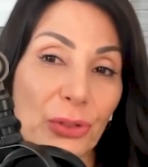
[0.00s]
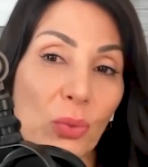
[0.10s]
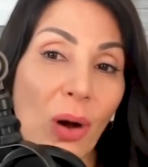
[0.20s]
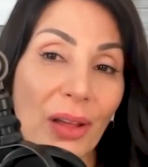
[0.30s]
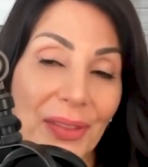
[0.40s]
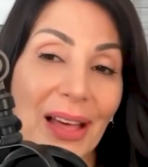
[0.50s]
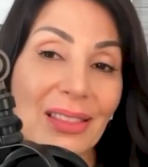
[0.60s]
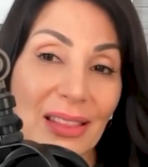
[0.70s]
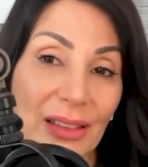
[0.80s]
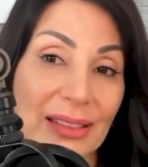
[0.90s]
you
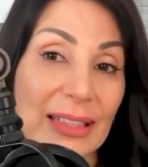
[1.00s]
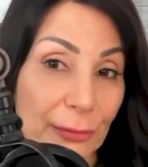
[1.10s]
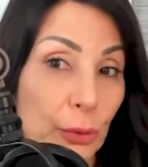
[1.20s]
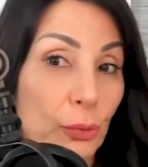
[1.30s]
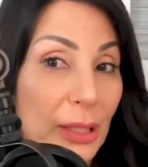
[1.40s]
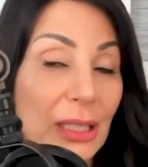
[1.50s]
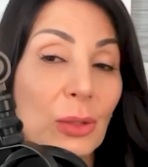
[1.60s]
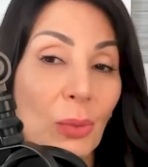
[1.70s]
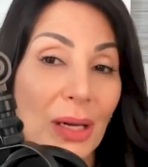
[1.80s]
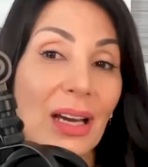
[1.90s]
really
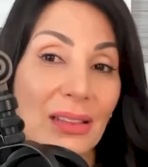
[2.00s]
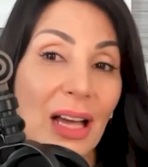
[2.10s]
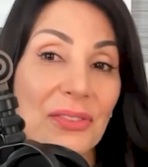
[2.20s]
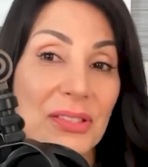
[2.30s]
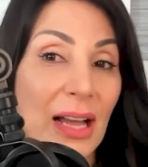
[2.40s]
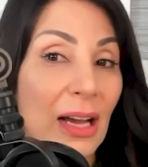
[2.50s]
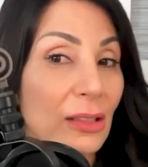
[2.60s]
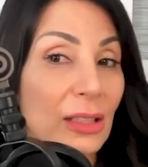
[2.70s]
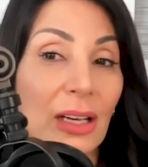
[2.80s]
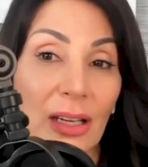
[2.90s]
want that
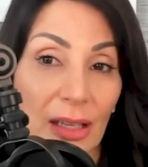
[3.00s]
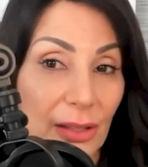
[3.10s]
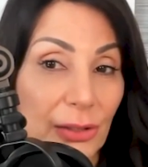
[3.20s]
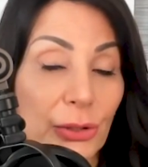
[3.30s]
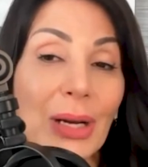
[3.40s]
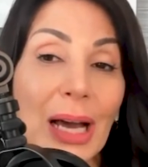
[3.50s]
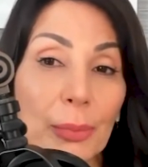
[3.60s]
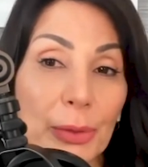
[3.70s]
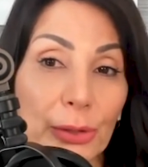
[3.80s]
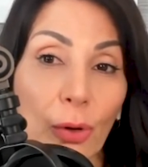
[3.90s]
lifestyle, you got to
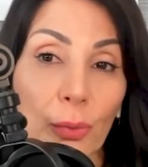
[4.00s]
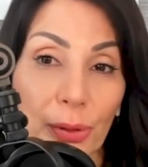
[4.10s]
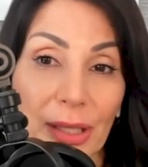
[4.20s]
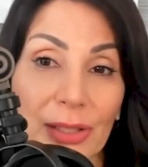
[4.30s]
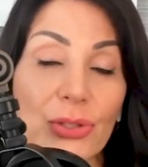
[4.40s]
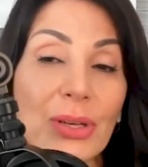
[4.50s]
be your own prince.